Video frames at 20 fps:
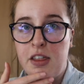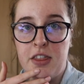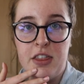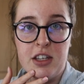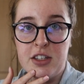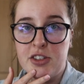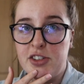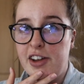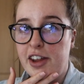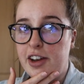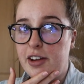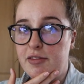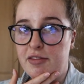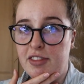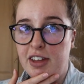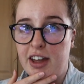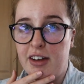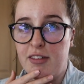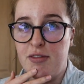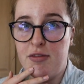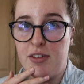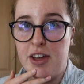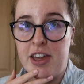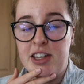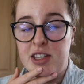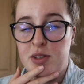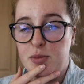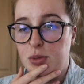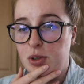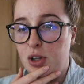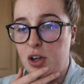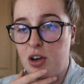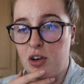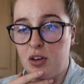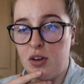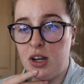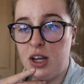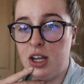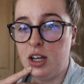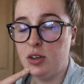there's none of that face
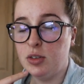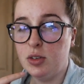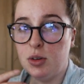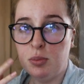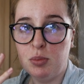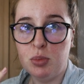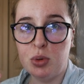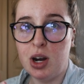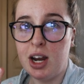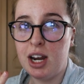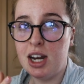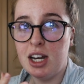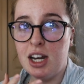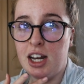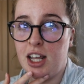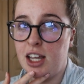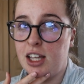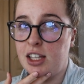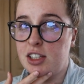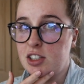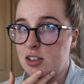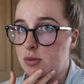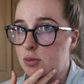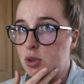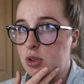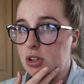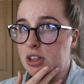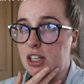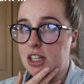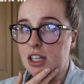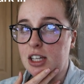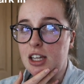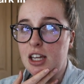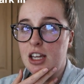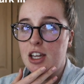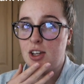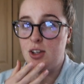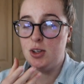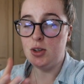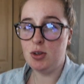blurring or brightening, smoothing.
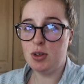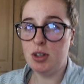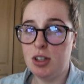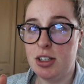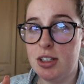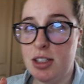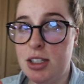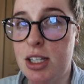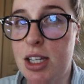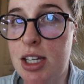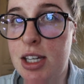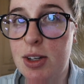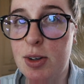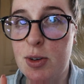You can see